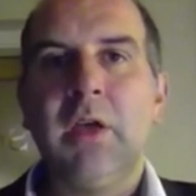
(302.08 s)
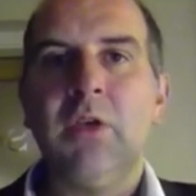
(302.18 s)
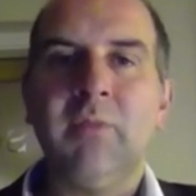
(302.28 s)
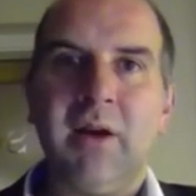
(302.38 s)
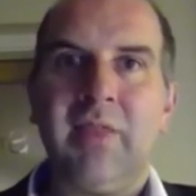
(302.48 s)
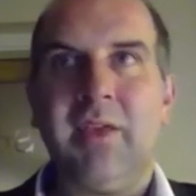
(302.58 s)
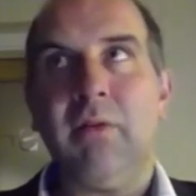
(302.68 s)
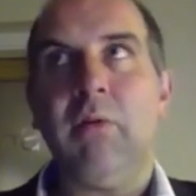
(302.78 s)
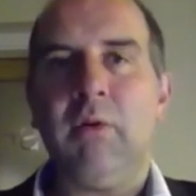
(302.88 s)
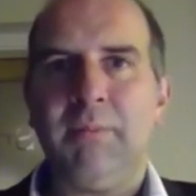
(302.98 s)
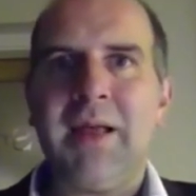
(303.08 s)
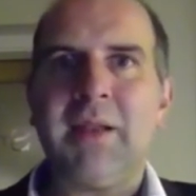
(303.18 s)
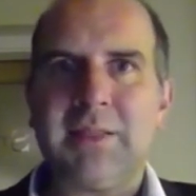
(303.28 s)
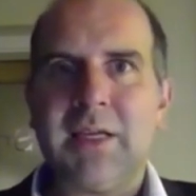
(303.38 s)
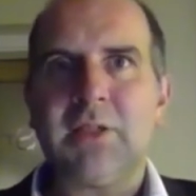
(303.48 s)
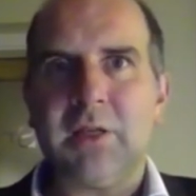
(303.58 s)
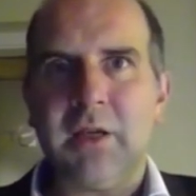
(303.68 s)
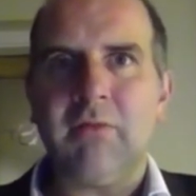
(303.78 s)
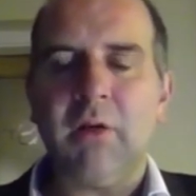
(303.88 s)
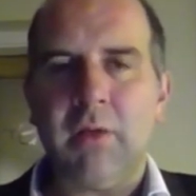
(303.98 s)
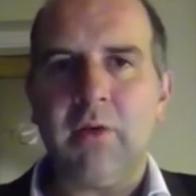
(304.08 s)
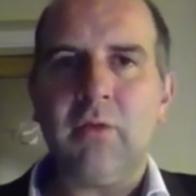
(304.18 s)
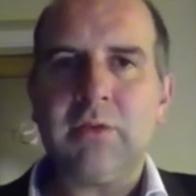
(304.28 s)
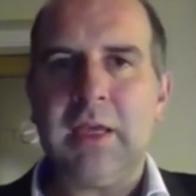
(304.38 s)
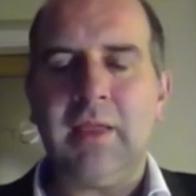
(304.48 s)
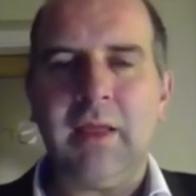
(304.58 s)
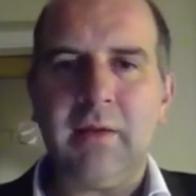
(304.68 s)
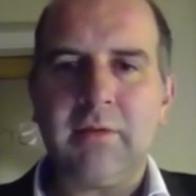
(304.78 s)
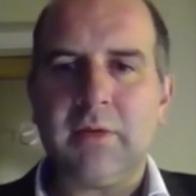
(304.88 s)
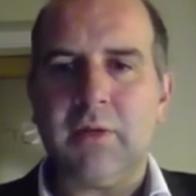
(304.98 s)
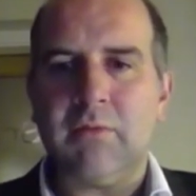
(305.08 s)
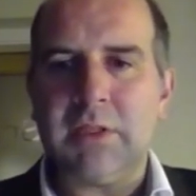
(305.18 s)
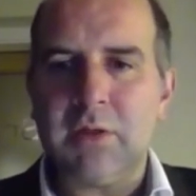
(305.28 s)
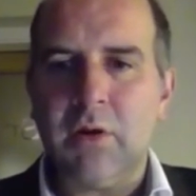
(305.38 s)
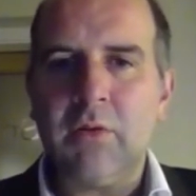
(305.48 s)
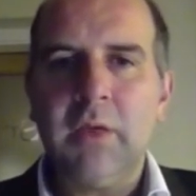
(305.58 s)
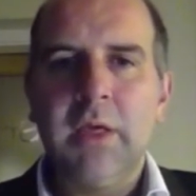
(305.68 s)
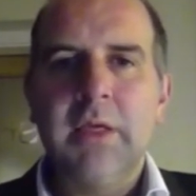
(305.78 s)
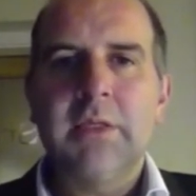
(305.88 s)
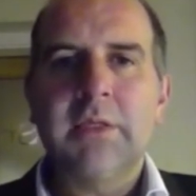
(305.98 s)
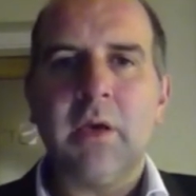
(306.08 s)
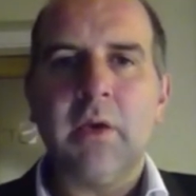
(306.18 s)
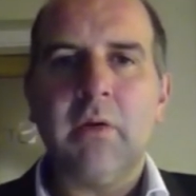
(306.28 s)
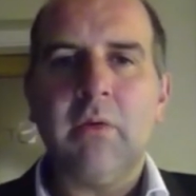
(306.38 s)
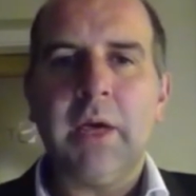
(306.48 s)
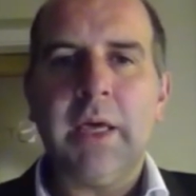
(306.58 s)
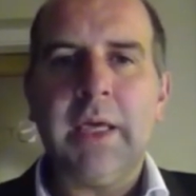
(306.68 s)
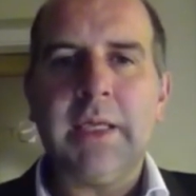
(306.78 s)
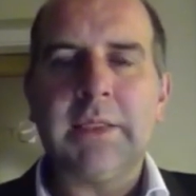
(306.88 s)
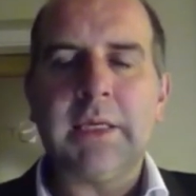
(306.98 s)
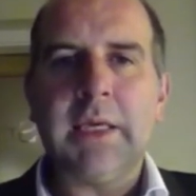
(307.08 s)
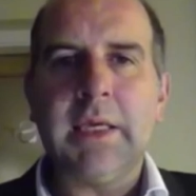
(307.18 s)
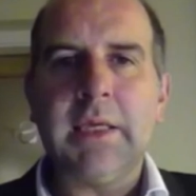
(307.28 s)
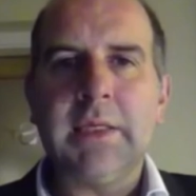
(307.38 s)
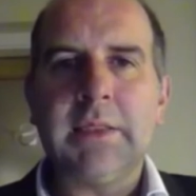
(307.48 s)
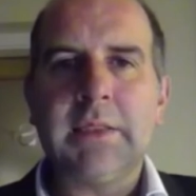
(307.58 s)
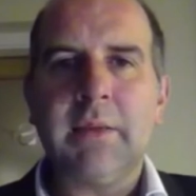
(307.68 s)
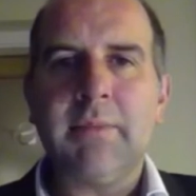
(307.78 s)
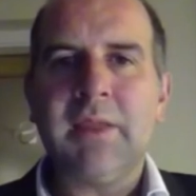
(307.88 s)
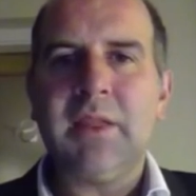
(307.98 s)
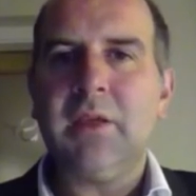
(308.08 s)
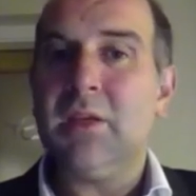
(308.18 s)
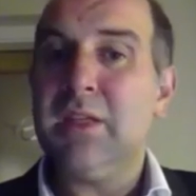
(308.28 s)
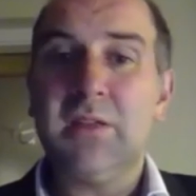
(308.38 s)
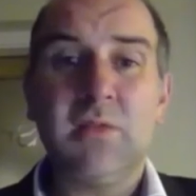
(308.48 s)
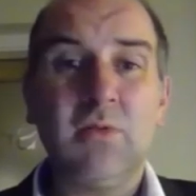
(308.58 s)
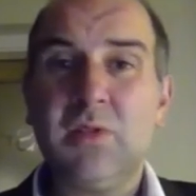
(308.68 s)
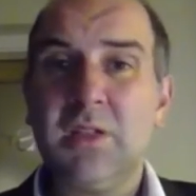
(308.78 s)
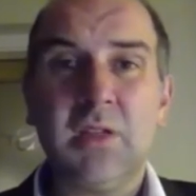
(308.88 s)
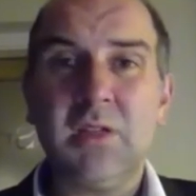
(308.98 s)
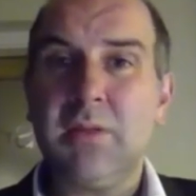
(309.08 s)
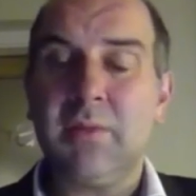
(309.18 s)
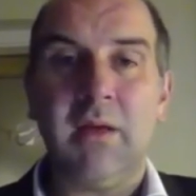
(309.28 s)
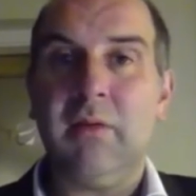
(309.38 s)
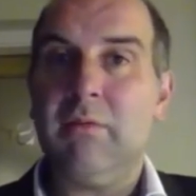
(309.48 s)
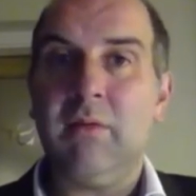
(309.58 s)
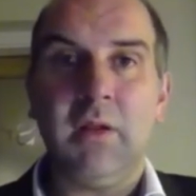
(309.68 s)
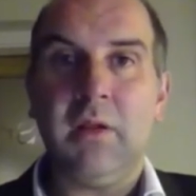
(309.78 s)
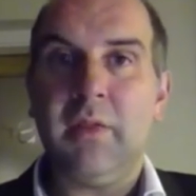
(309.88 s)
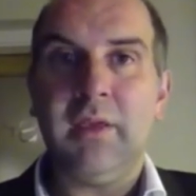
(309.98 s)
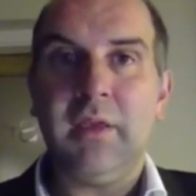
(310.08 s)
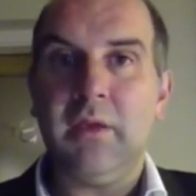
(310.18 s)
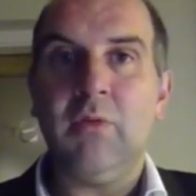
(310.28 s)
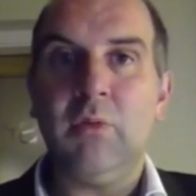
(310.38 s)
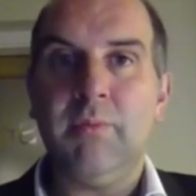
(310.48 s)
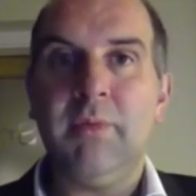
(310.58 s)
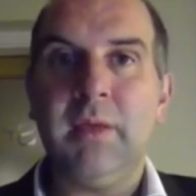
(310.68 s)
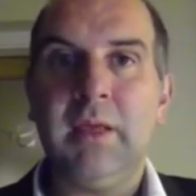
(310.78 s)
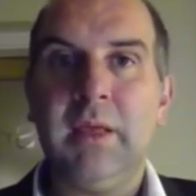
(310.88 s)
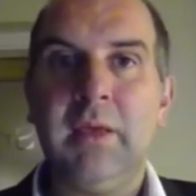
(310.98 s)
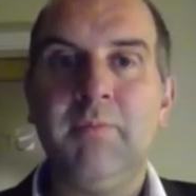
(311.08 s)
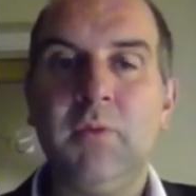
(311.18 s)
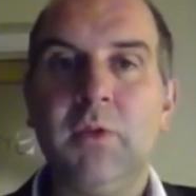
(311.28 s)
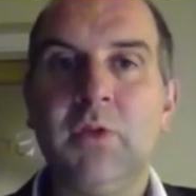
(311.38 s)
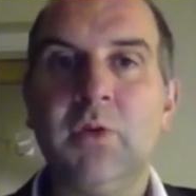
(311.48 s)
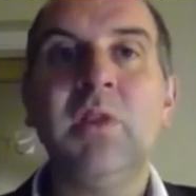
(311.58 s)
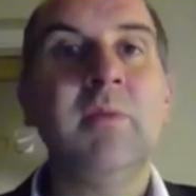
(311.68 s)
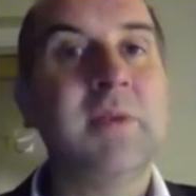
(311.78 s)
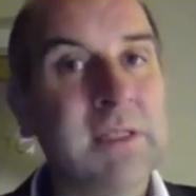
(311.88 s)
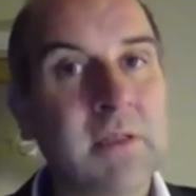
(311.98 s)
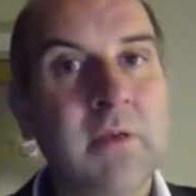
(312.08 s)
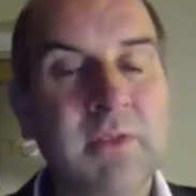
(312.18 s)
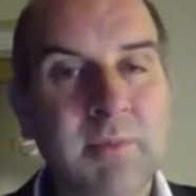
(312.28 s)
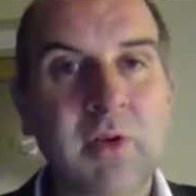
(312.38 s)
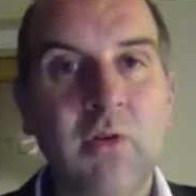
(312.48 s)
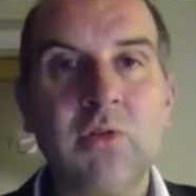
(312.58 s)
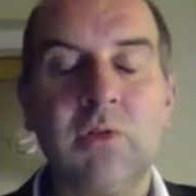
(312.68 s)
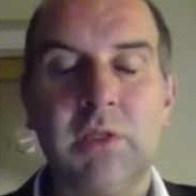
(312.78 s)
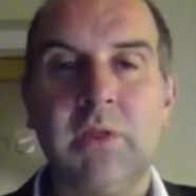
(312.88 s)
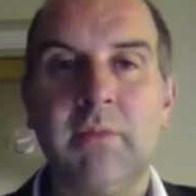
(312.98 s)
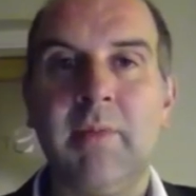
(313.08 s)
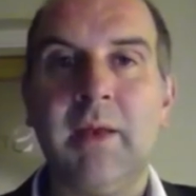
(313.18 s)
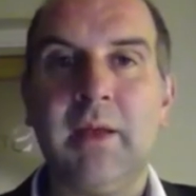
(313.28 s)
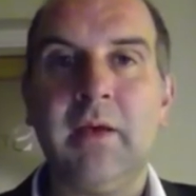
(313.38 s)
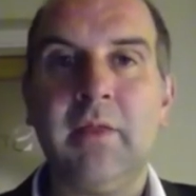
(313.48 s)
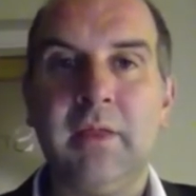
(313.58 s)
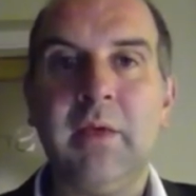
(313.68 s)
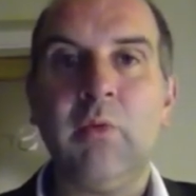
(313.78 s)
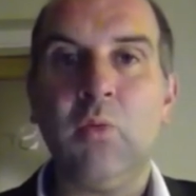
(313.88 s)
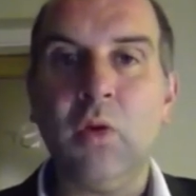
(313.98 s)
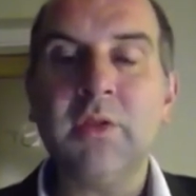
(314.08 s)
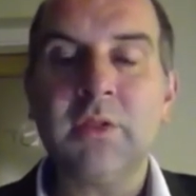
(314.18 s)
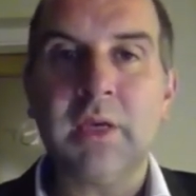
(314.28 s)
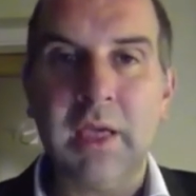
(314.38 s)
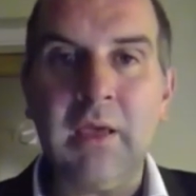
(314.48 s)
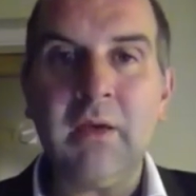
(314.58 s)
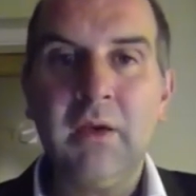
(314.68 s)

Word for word: you might think, oh, on balance, actually, I'd rather not take that uh, risk on. So it is something that you need to talk to your surgeon about, and, and I think you would be doing them a disservice by not talking to them about it. I think they would want to hear